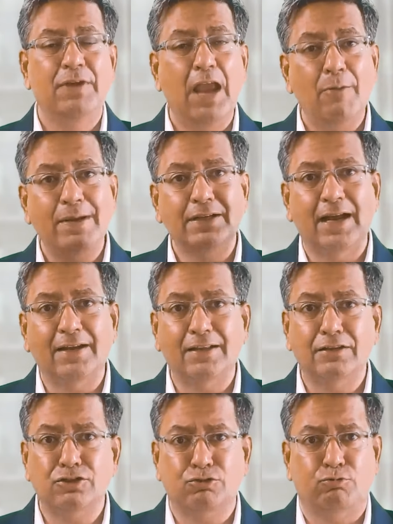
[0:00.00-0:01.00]
We have been
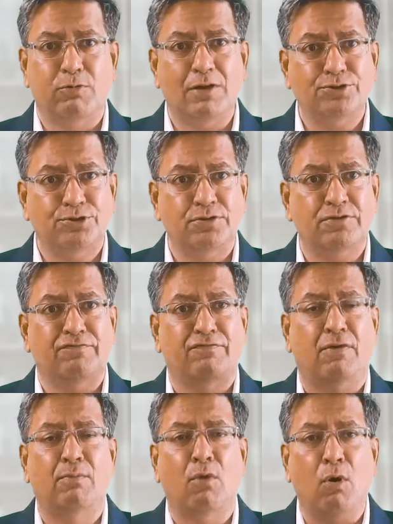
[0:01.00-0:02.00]
getting this question
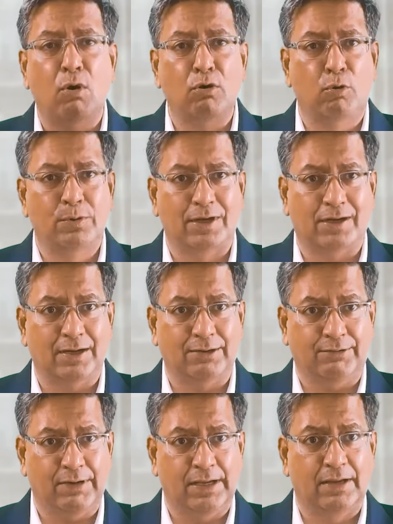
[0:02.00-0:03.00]
from all over the
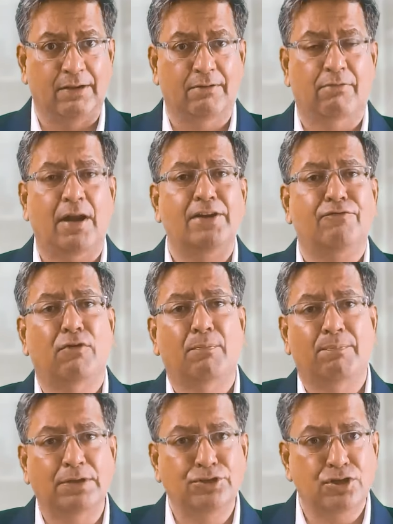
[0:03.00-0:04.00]
country, right
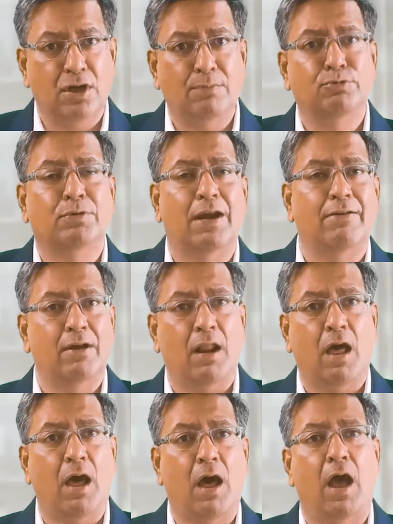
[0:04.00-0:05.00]
from Punjab to
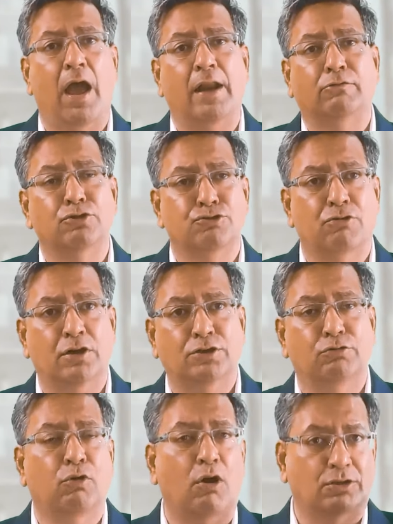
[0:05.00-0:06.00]
Kerala and
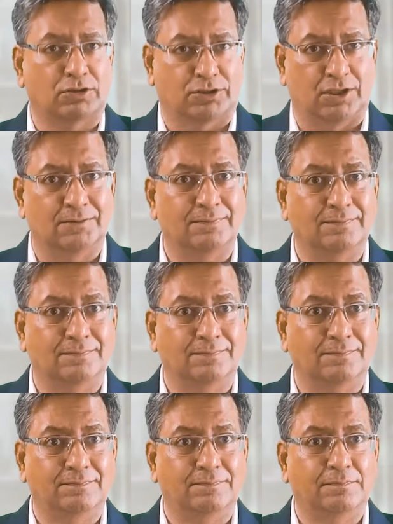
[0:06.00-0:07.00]
Gujarat to Kolkata.
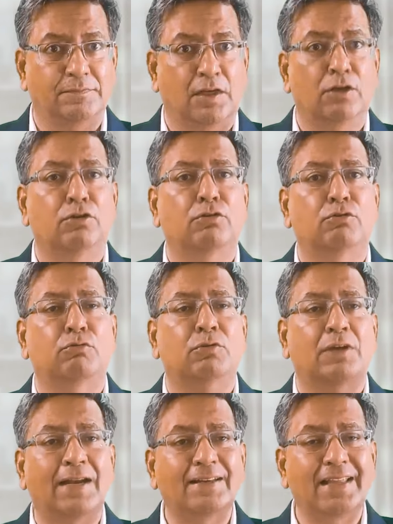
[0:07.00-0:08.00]
To
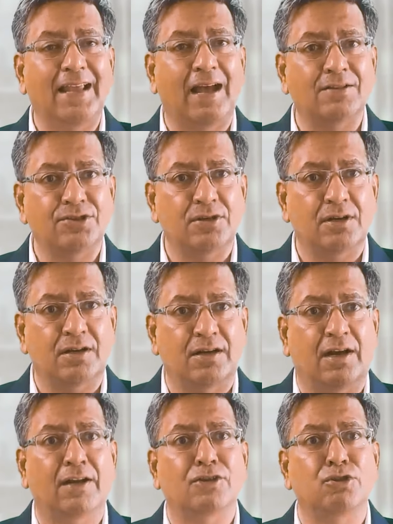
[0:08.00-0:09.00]
get the answer,
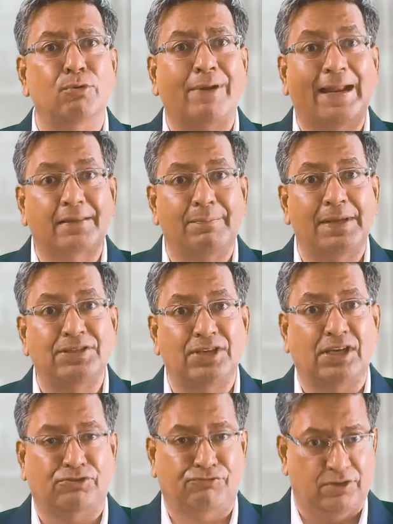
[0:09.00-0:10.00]
let us look at the
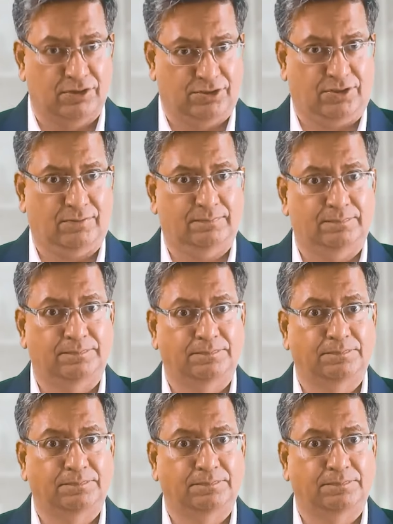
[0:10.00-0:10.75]
basics first.